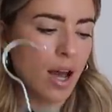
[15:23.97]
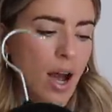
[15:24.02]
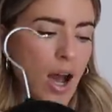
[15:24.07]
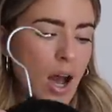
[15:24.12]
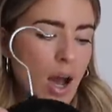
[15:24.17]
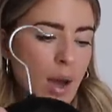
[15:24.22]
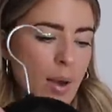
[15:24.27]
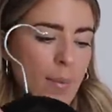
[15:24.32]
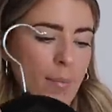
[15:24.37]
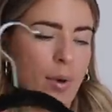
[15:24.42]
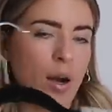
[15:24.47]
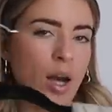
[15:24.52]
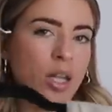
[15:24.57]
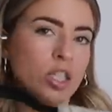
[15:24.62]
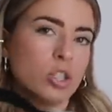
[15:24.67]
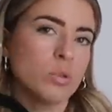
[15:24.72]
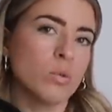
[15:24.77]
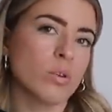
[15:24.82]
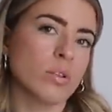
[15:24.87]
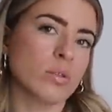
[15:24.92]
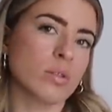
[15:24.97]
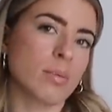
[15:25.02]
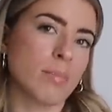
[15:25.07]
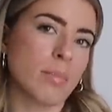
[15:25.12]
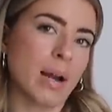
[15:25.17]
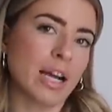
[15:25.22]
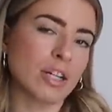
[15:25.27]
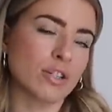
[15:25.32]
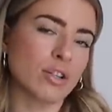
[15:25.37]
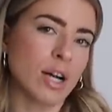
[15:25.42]
Um, I just wore it with some
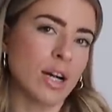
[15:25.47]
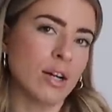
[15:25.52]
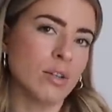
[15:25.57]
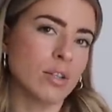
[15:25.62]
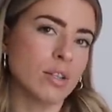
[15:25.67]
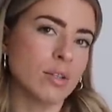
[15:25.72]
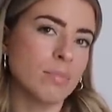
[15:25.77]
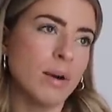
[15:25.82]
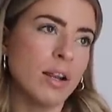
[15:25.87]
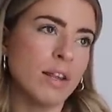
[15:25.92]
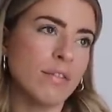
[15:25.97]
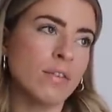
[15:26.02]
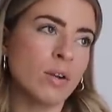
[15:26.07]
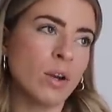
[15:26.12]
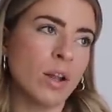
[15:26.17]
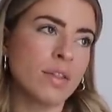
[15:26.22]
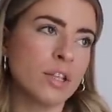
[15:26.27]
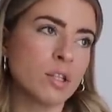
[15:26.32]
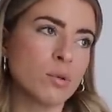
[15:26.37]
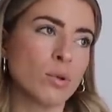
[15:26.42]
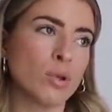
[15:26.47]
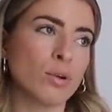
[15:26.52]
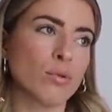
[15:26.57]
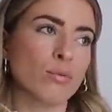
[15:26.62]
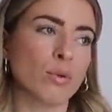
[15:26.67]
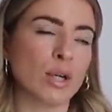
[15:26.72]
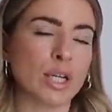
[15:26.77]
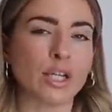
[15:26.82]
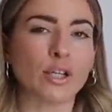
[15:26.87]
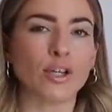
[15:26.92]
black trousers, but I feel like this would look
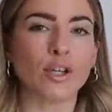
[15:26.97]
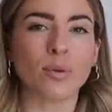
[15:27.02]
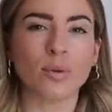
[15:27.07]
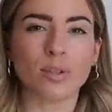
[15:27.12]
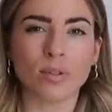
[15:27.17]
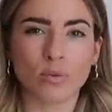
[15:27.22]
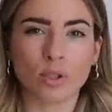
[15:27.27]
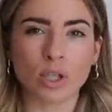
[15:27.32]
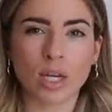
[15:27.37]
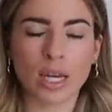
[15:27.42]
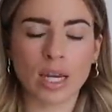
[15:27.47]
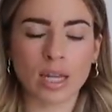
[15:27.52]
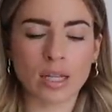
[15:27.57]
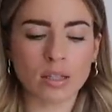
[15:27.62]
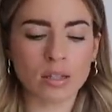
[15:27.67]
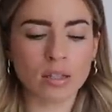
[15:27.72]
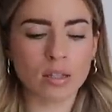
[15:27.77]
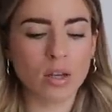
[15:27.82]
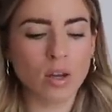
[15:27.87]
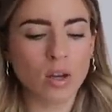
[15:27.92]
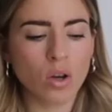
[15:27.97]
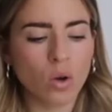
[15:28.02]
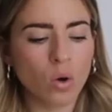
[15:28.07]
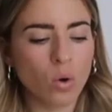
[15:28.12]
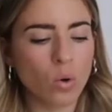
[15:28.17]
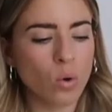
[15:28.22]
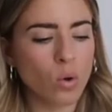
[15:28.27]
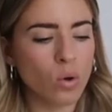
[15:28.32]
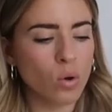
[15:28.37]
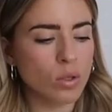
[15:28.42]
really cute with some jeans
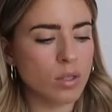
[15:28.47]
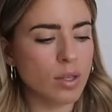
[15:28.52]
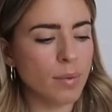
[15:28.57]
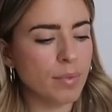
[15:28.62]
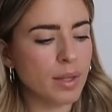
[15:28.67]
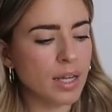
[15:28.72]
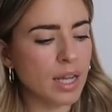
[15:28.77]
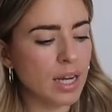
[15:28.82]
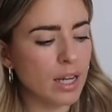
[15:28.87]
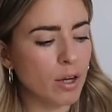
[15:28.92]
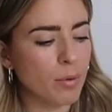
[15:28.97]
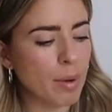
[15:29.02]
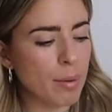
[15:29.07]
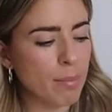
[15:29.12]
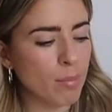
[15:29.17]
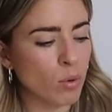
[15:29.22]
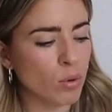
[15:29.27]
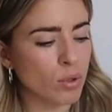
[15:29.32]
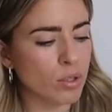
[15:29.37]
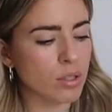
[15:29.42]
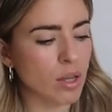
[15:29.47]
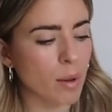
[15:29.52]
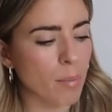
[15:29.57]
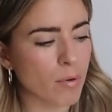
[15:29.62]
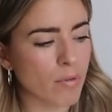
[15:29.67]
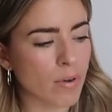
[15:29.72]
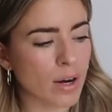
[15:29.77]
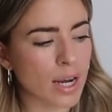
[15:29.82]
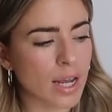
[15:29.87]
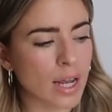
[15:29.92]
or something a little bit more
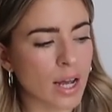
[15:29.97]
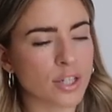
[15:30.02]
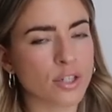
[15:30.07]
summery.